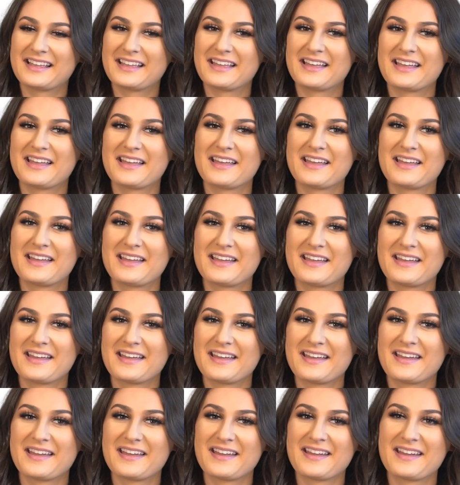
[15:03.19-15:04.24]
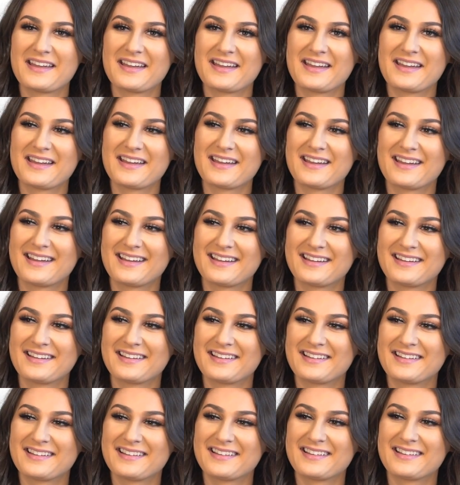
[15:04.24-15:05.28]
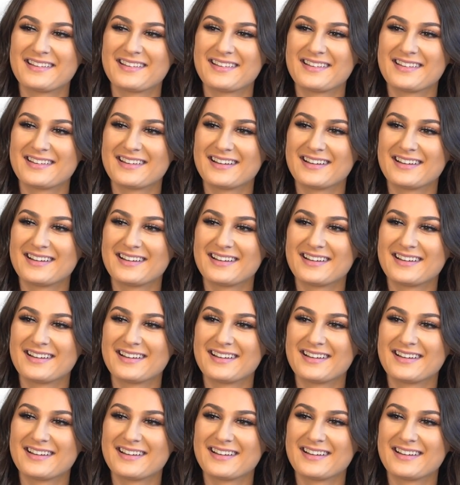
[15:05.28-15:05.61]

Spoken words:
(silent)